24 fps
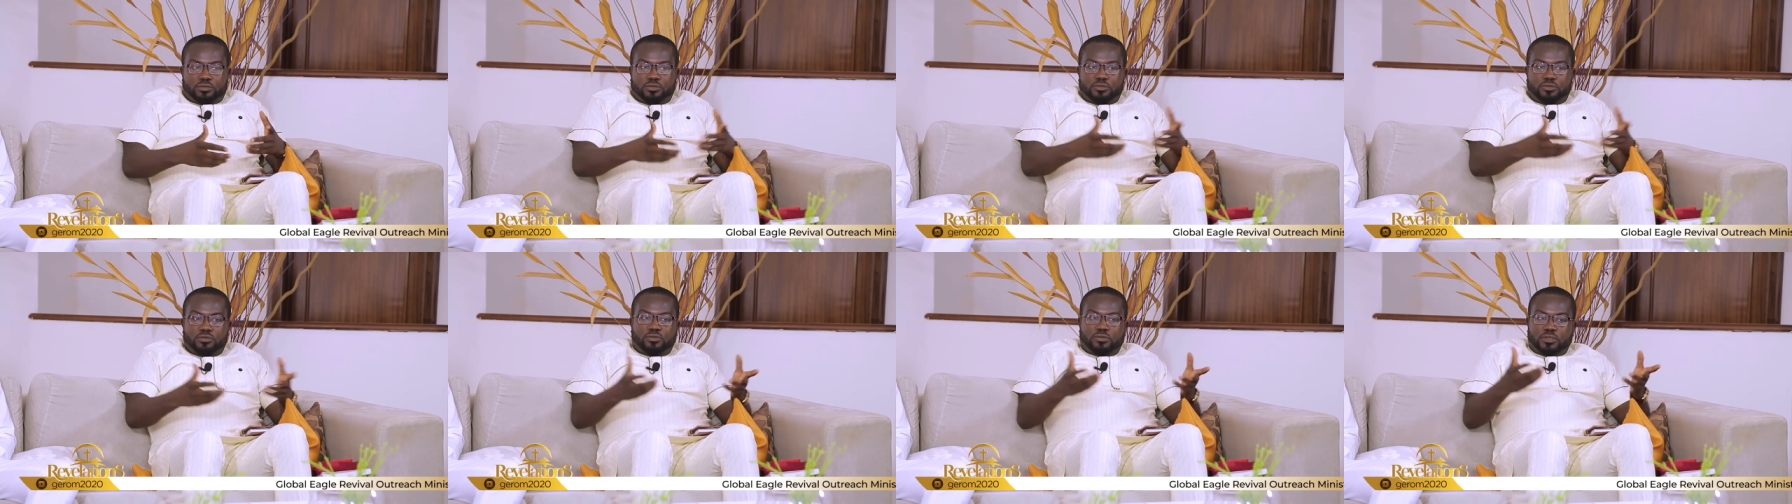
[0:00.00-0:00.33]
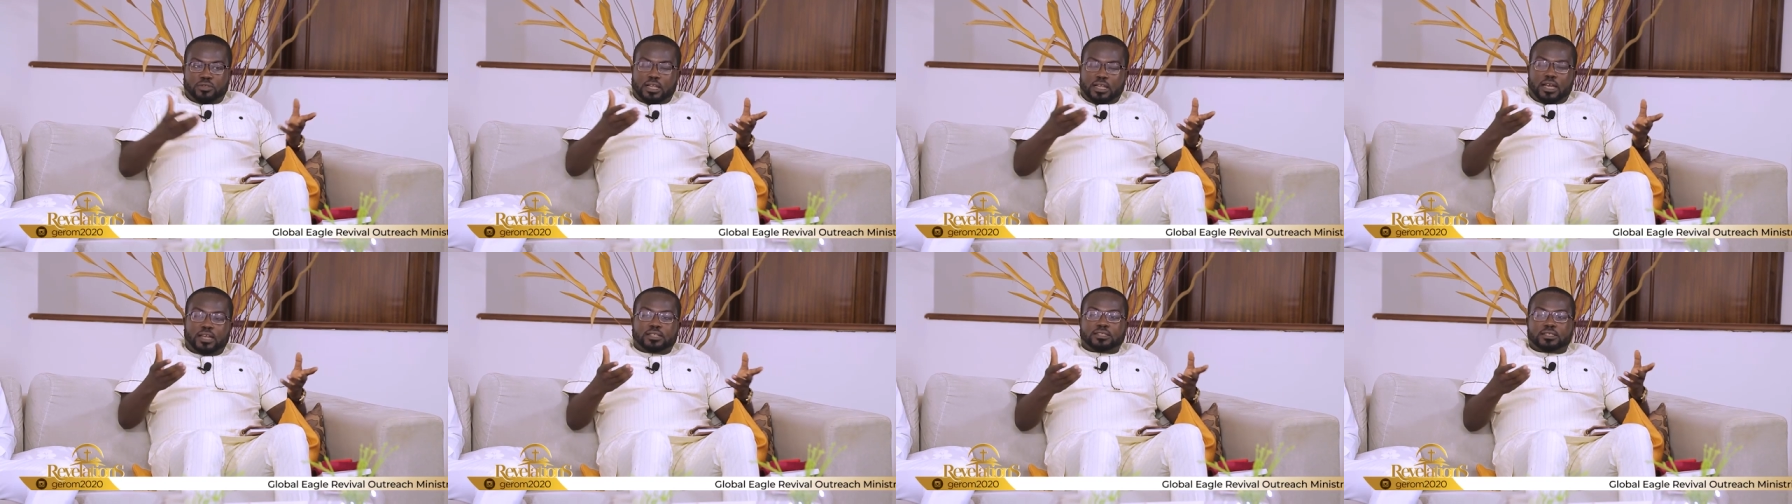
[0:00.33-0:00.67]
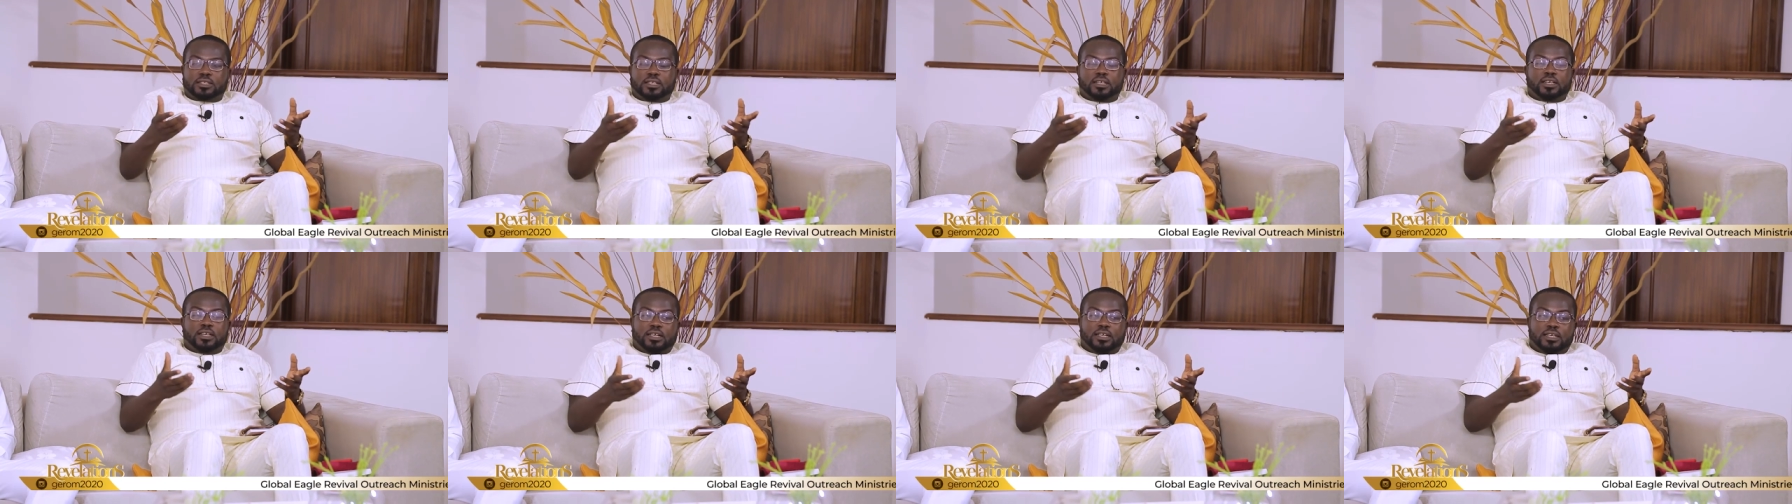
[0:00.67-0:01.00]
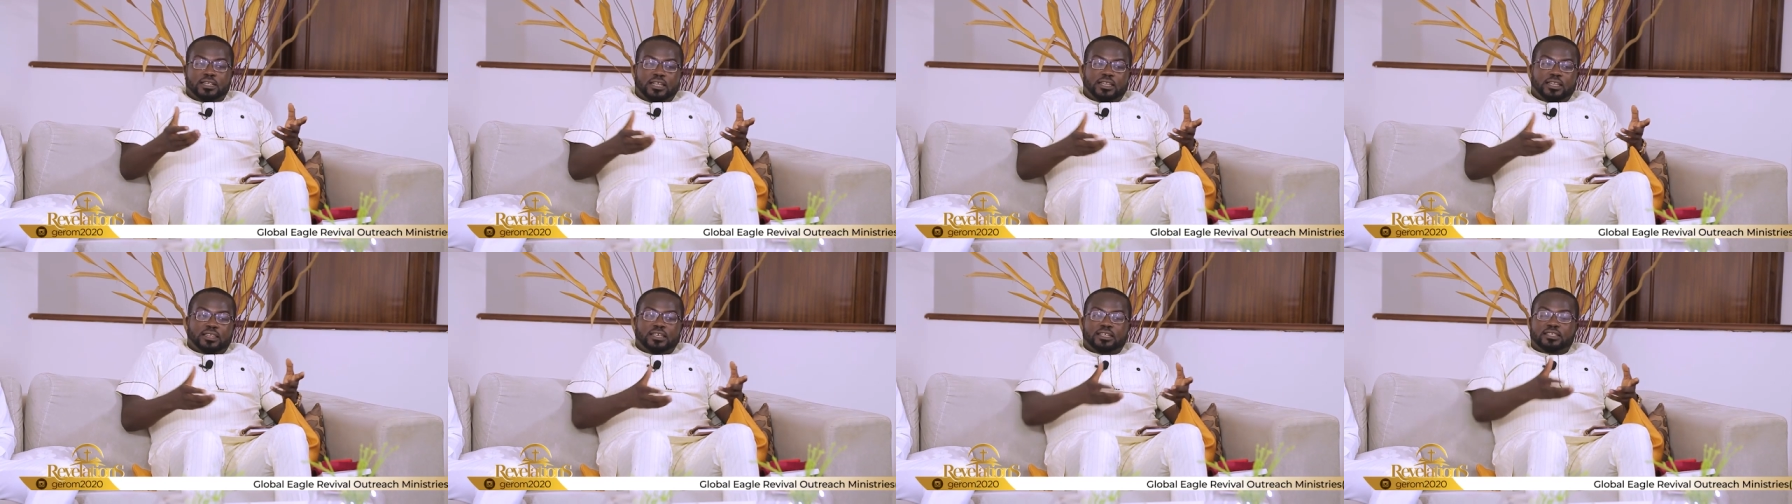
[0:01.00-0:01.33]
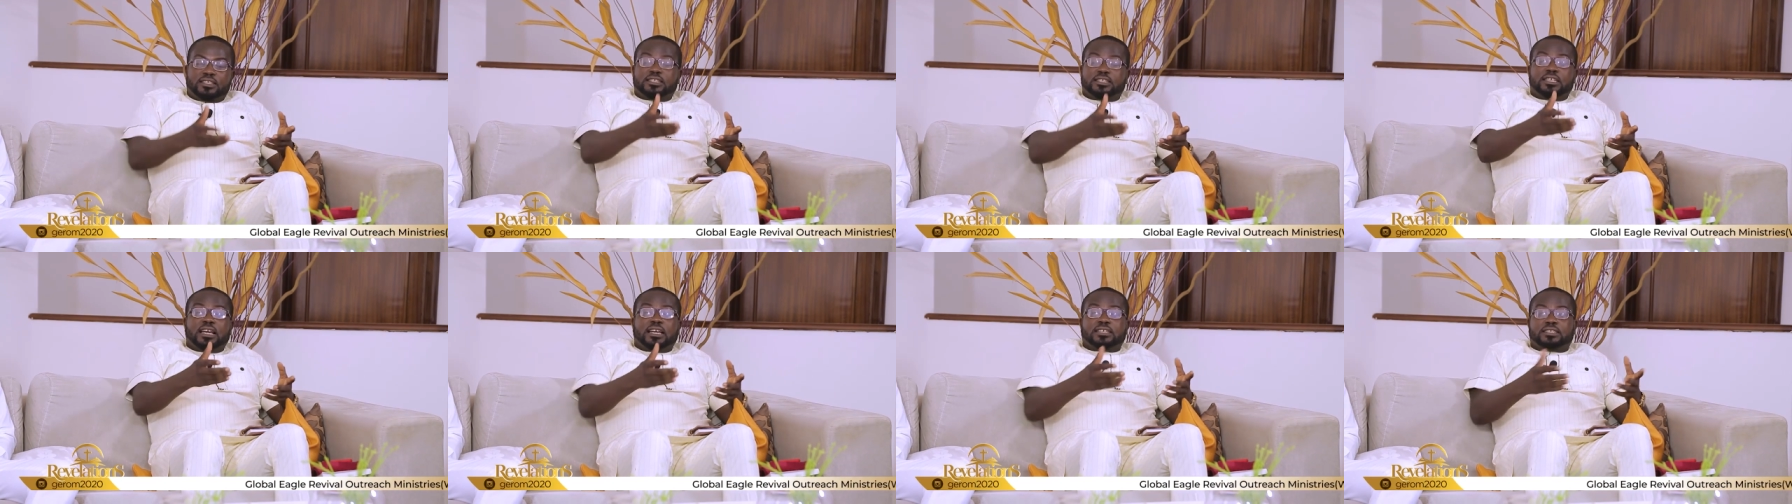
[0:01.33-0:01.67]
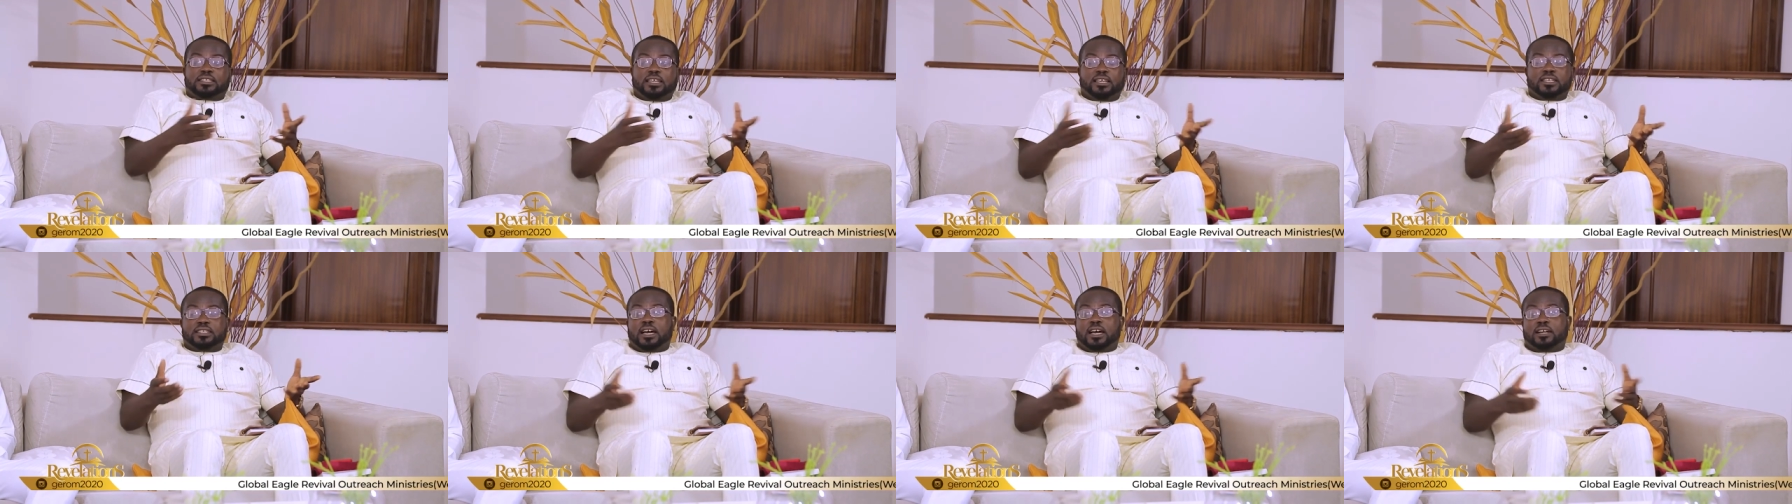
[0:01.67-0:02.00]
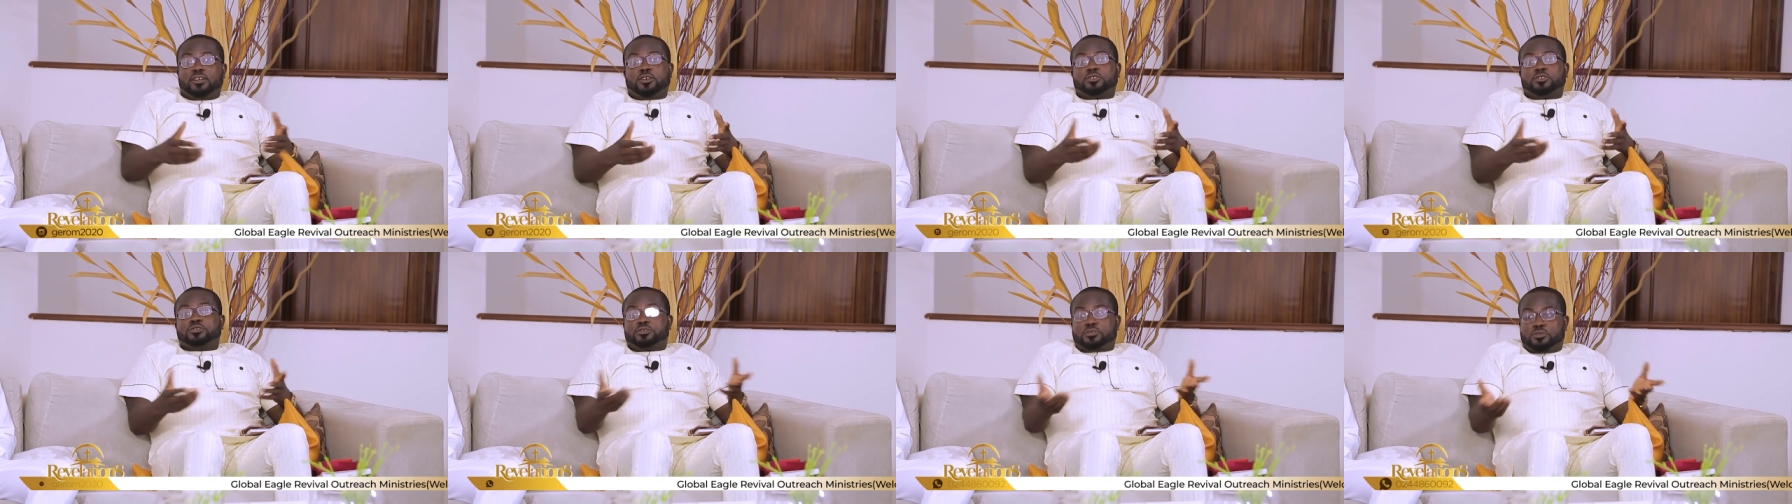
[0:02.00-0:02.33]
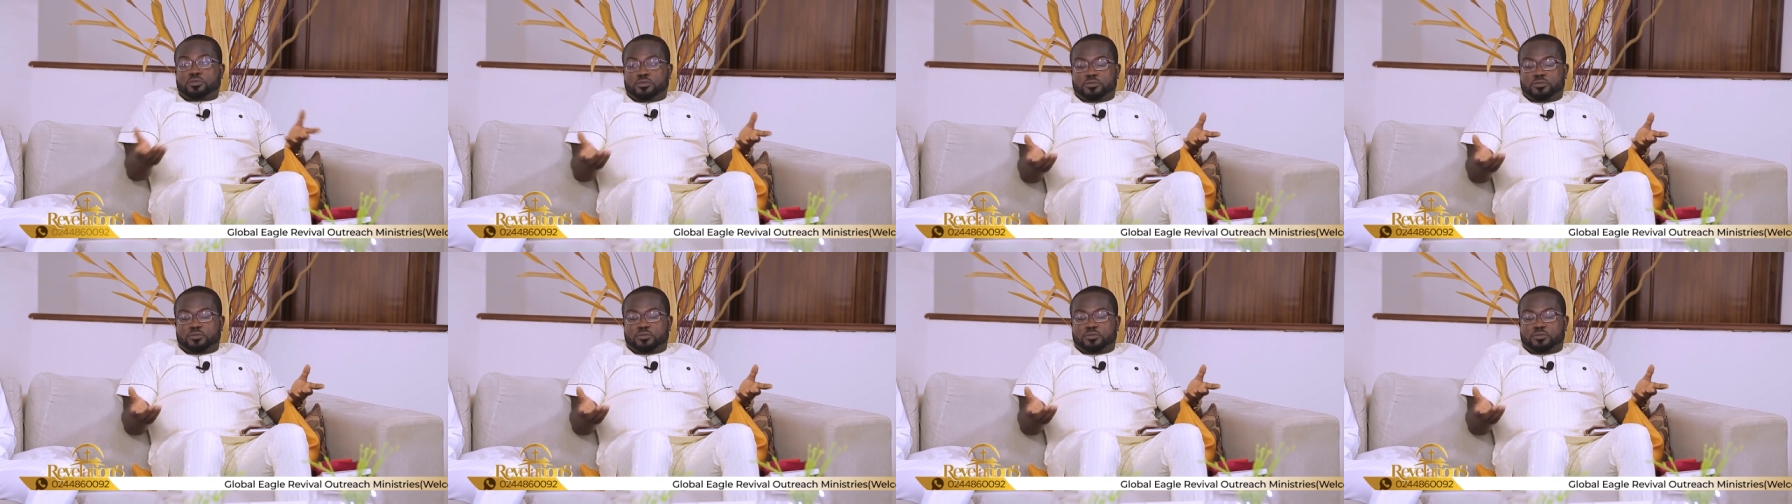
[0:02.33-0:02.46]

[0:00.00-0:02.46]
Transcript: you know that the things they are saying are not true.